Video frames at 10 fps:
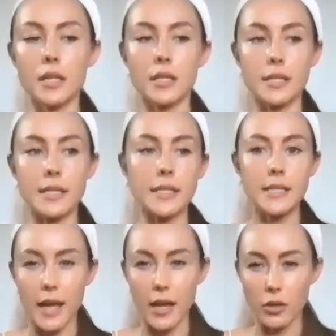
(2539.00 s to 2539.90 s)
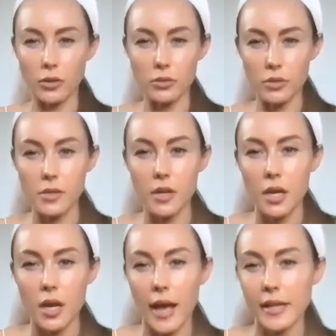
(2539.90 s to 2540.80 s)
detailed
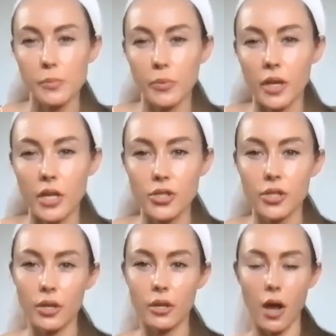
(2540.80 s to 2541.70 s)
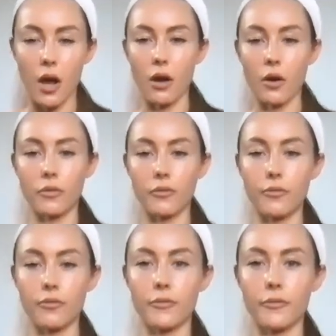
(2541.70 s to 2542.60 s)
explanation of
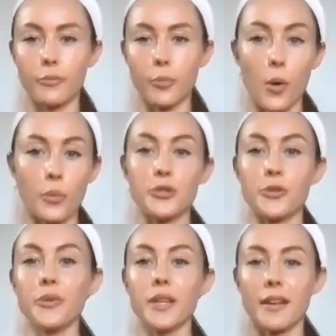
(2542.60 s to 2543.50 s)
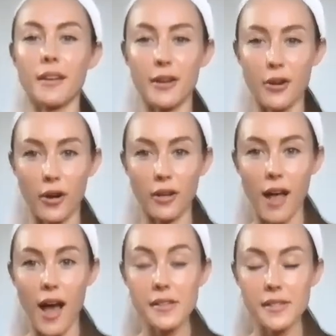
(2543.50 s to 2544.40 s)
what we're doing in our
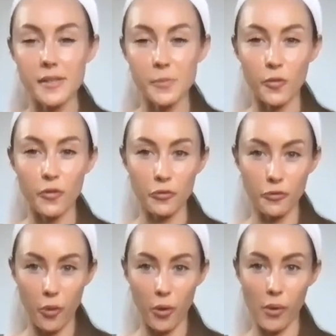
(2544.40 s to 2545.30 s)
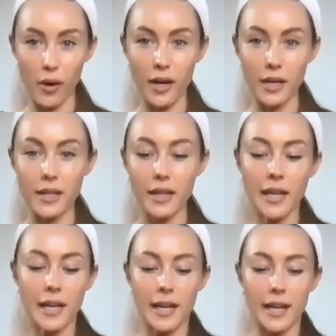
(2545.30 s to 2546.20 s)
classes moving forward.
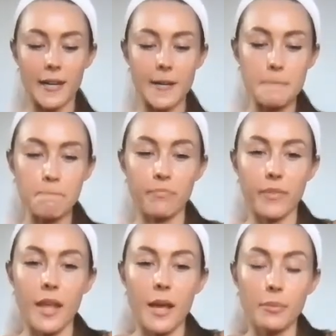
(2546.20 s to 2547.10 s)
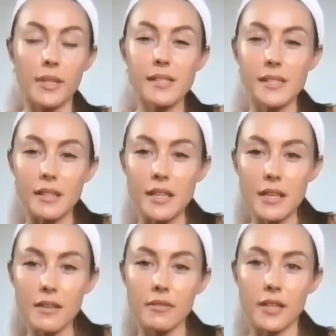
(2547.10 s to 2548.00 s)
Please
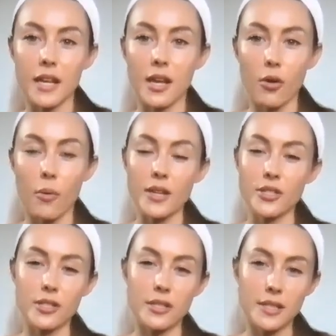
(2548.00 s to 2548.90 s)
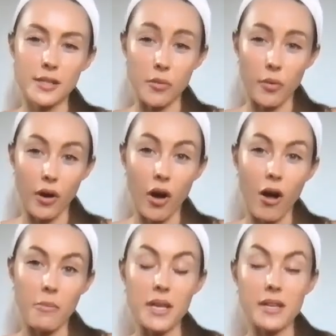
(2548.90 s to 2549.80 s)
leave any questions or
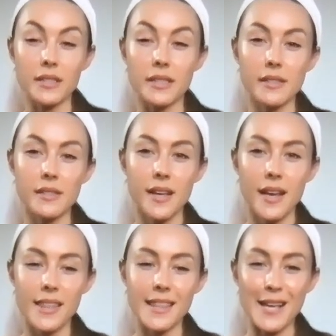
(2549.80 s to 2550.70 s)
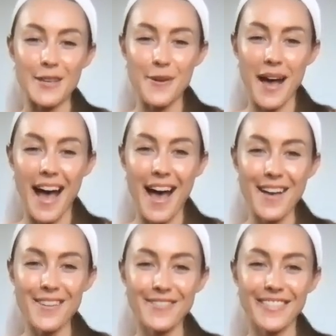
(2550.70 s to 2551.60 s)
comments that you
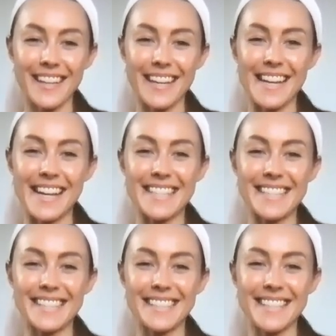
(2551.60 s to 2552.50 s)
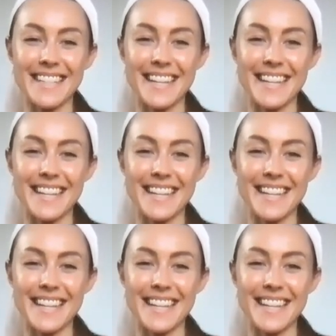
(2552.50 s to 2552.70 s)
have, and